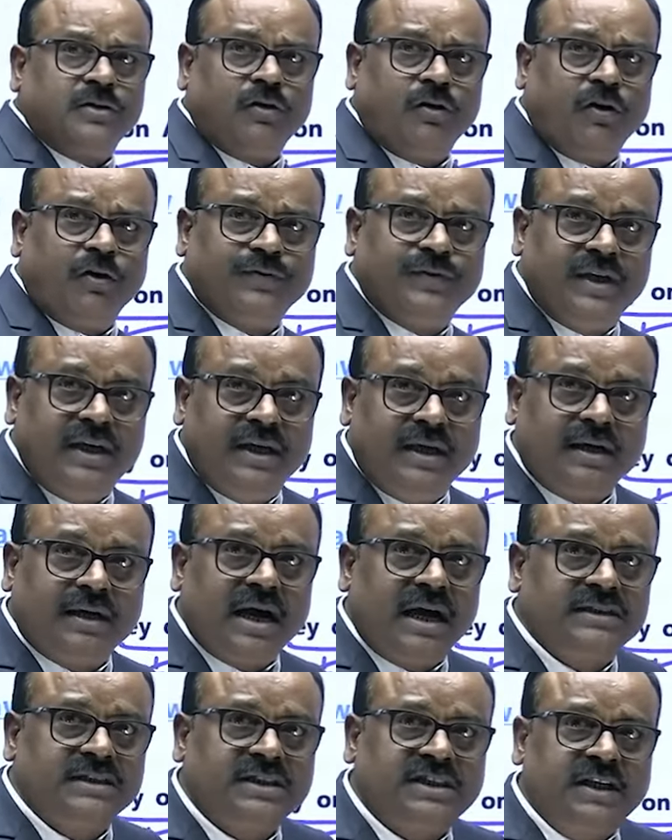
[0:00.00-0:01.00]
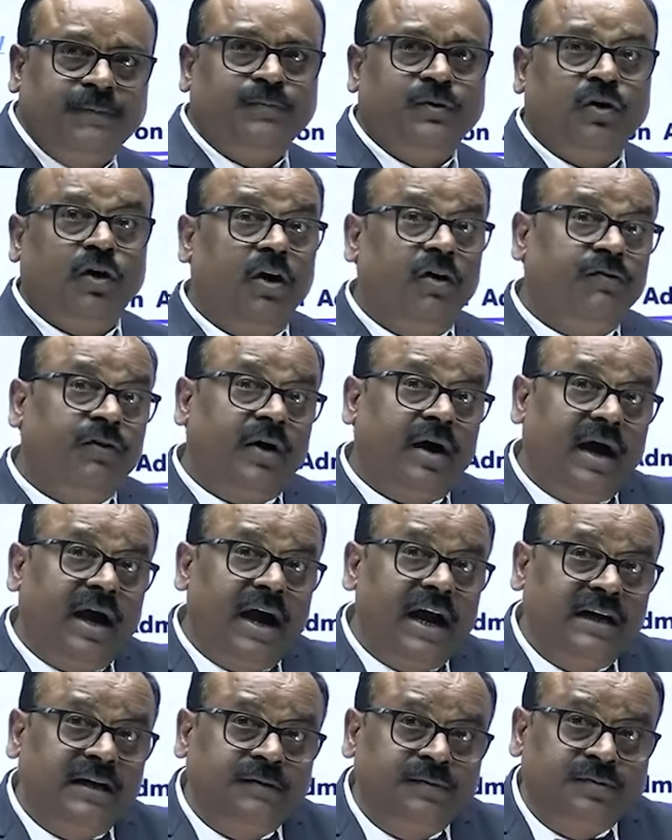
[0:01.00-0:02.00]
of the concept of
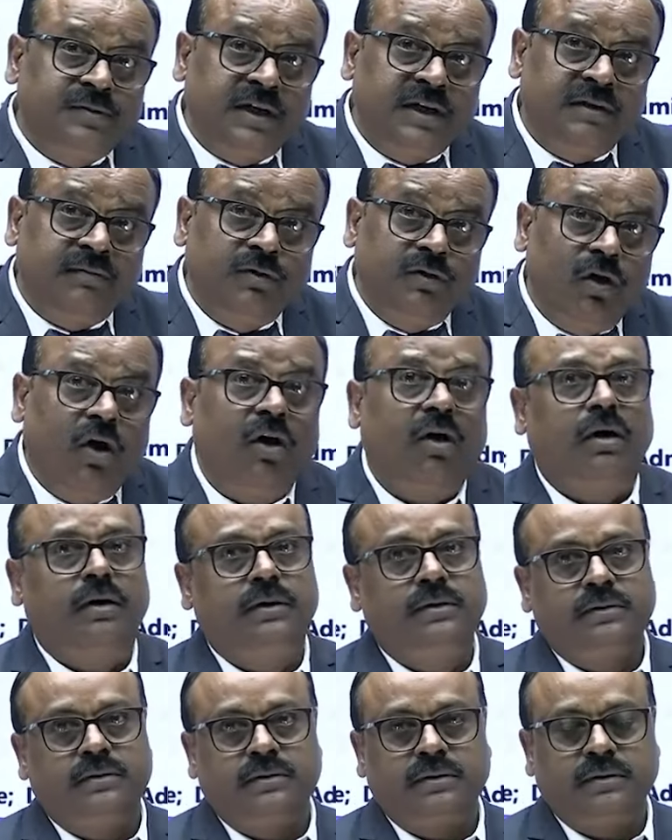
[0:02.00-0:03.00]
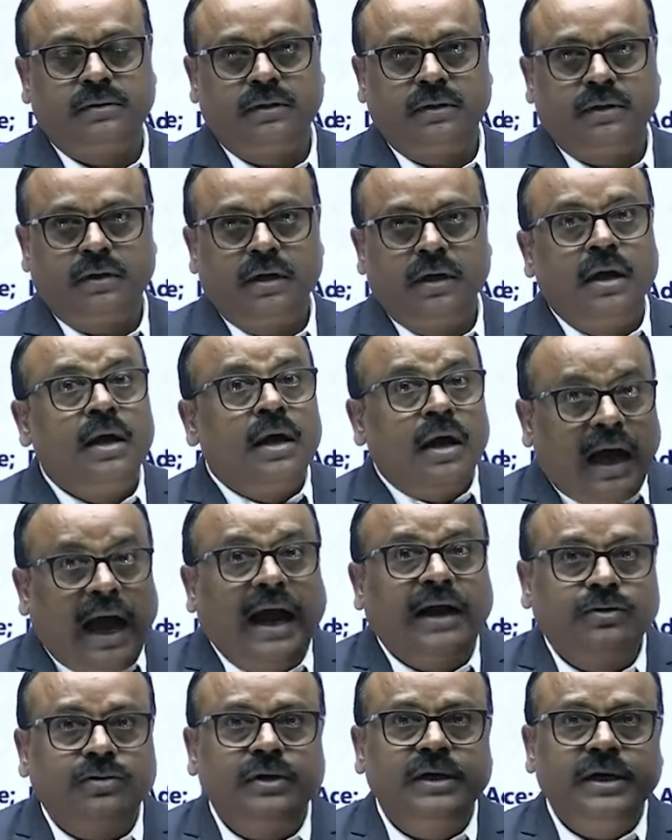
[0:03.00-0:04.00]
administrative law.
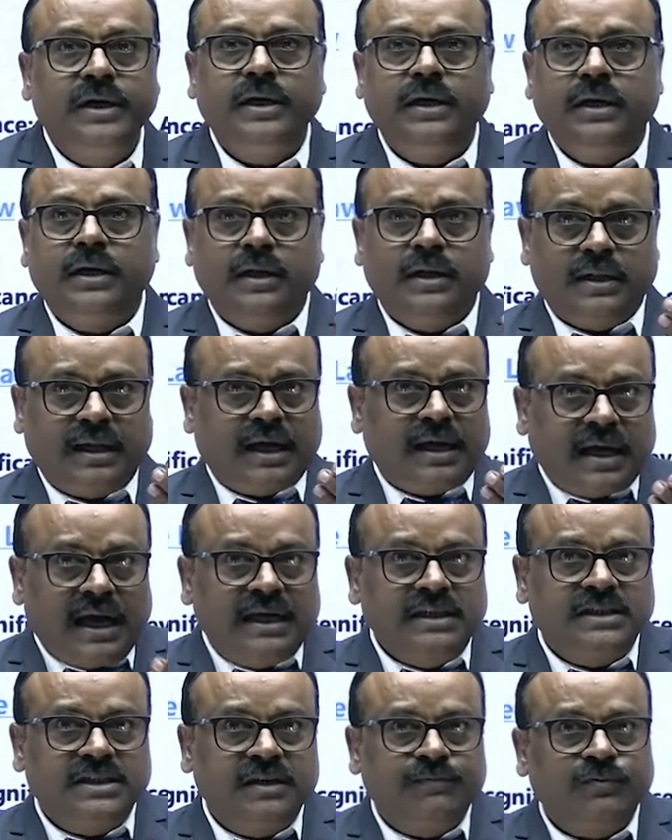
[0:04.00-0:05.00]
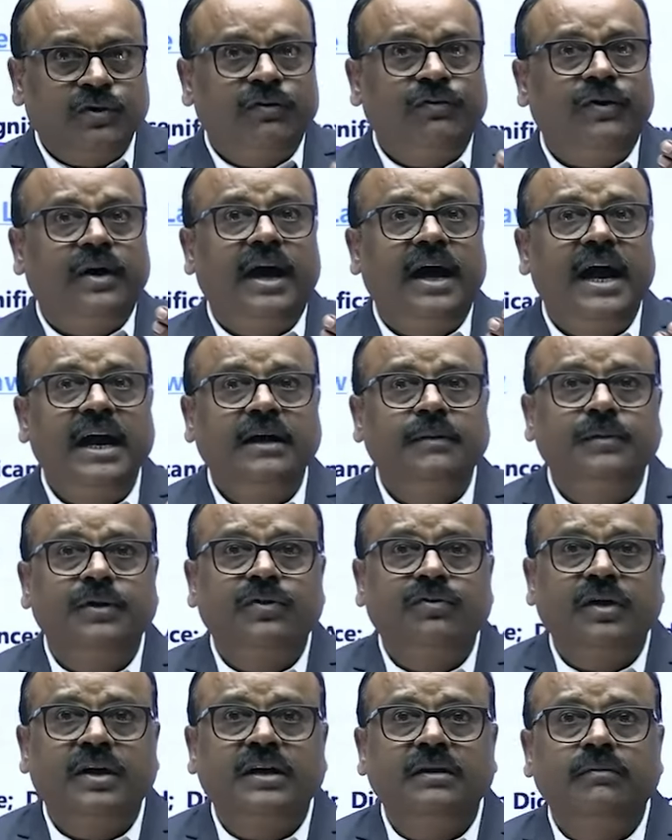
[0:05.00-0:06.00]
Actually, the concept of
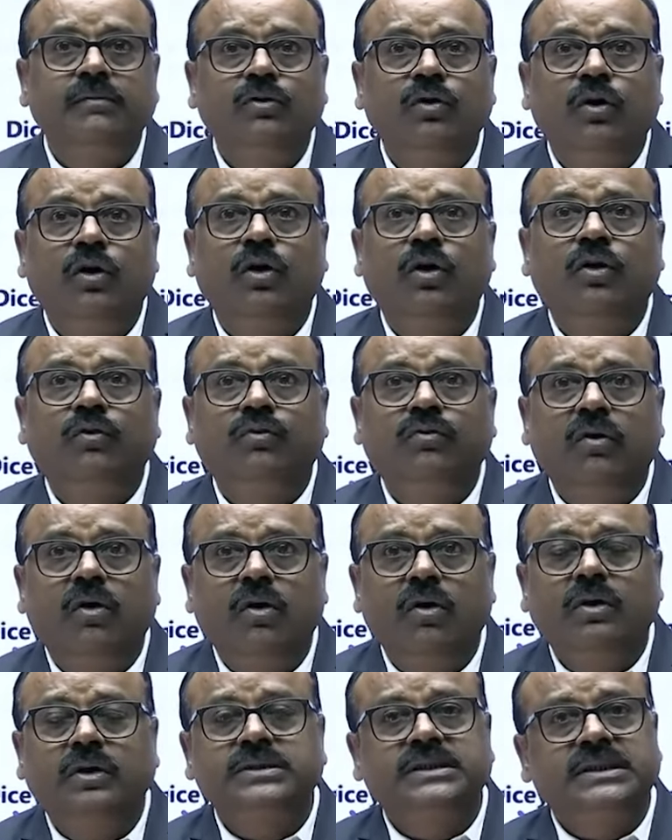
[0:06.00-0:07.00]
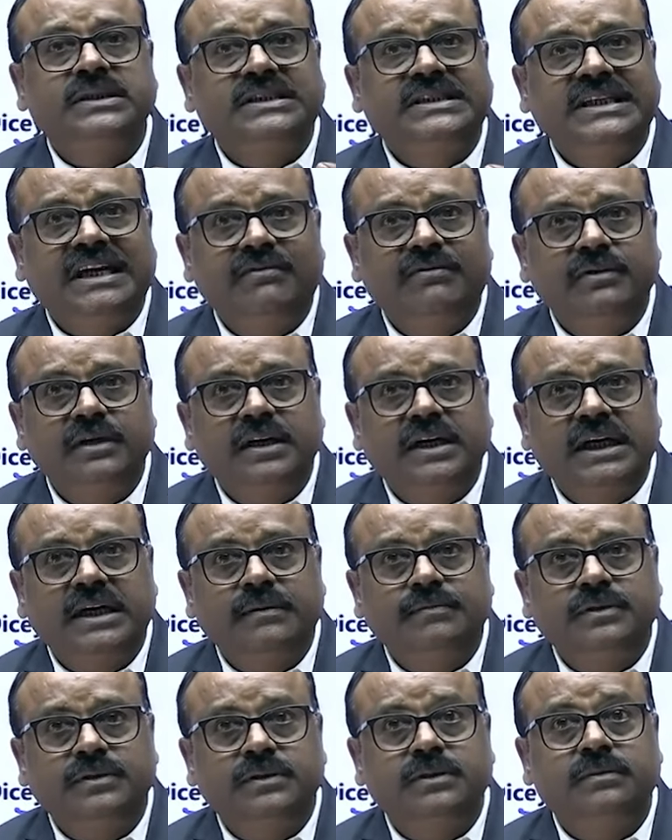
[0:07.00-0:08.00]
administrative law was
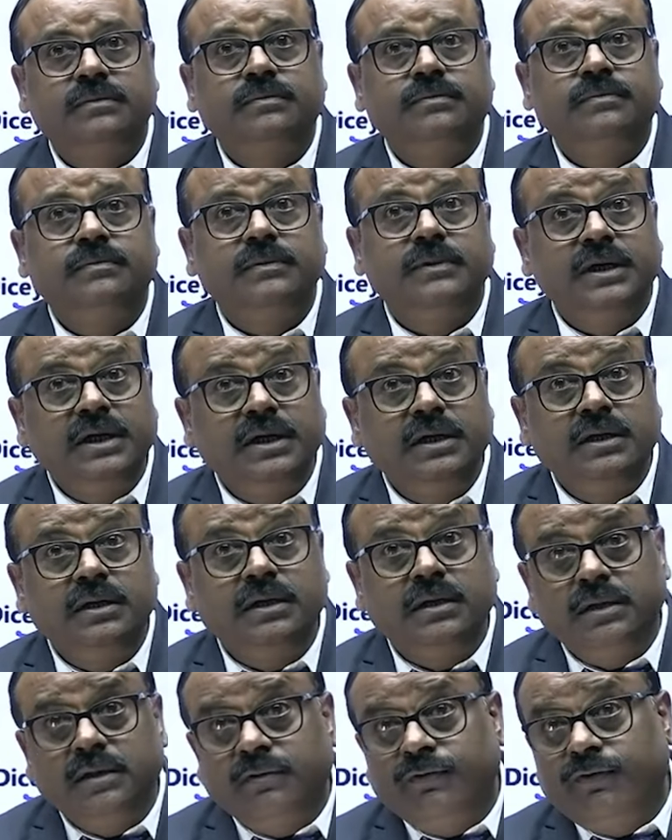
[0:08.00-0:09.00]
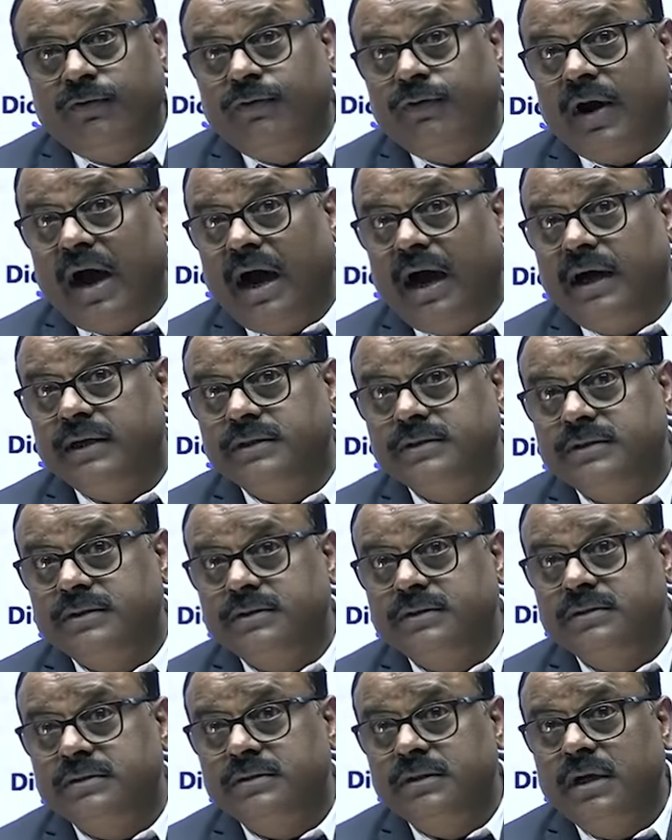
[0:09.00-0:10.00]
developed in
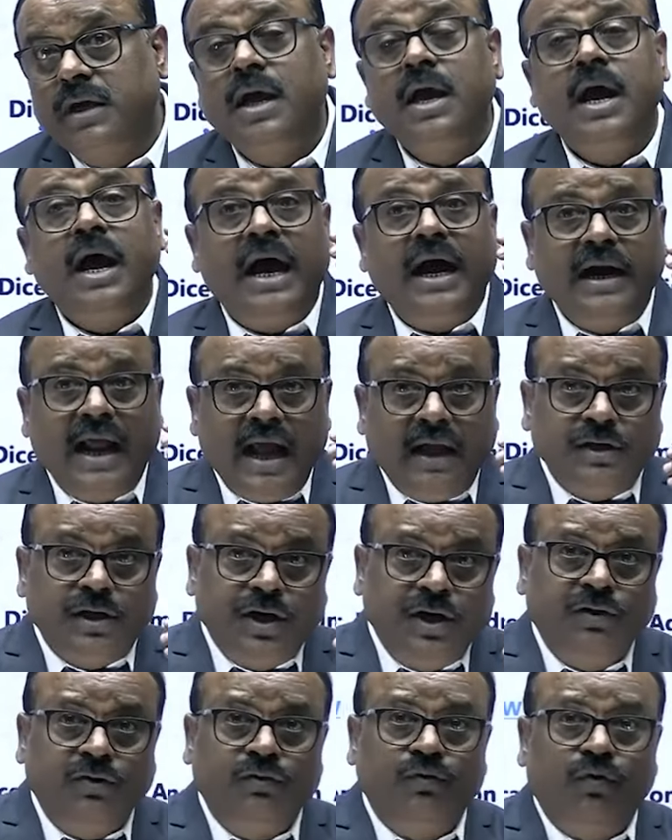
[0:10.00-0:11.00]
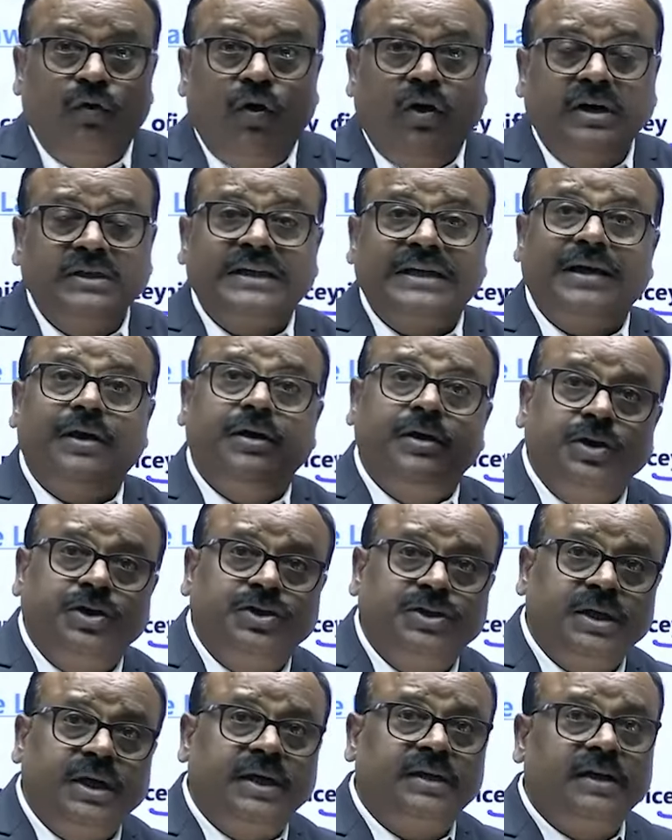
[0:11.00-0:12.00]
France and it was
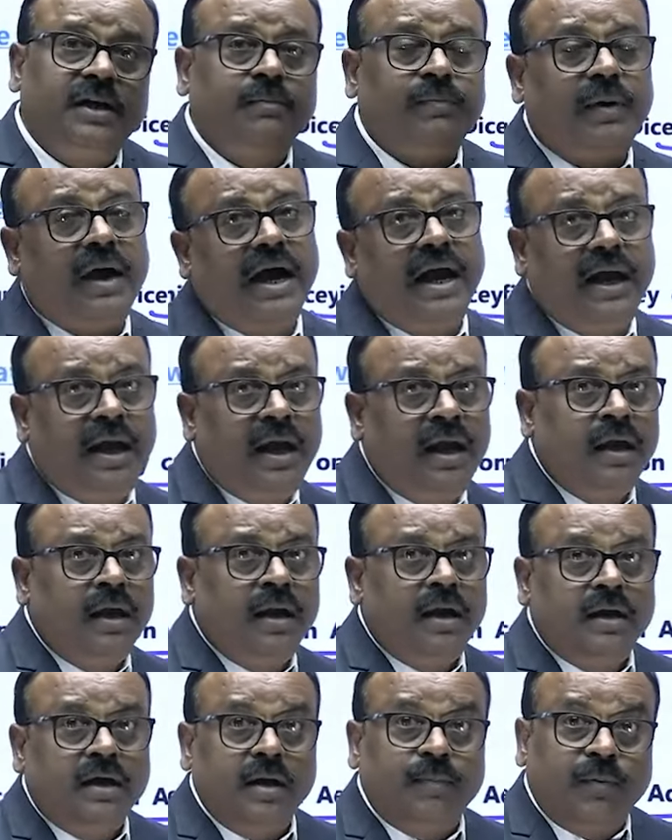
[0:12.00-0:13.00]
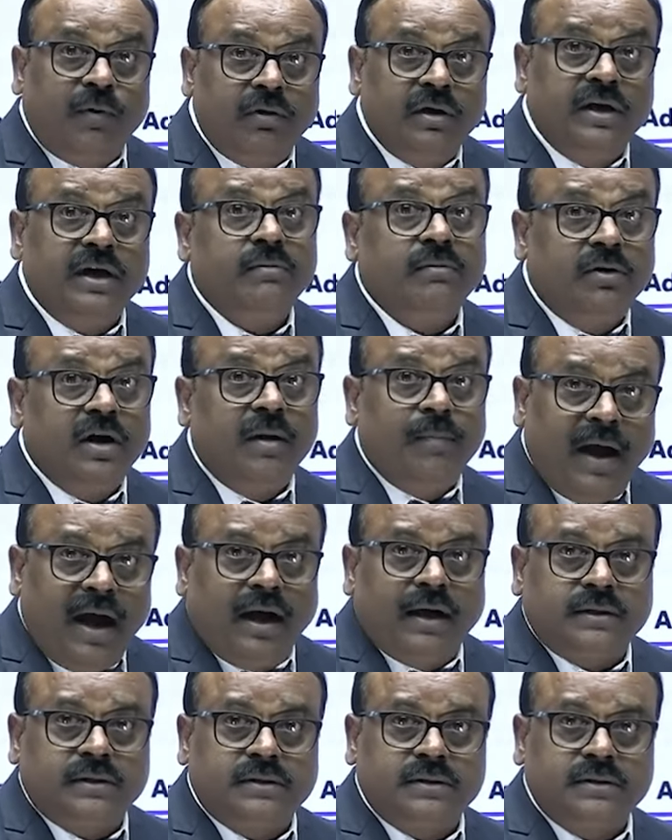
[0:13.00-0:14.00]
initiated by Napoleon
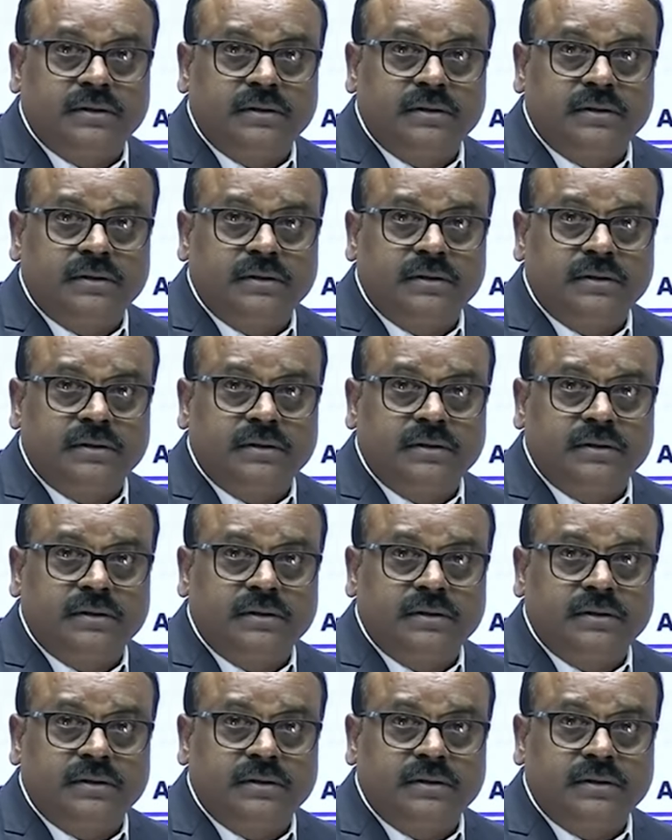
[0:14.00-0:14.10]
Bonaparte.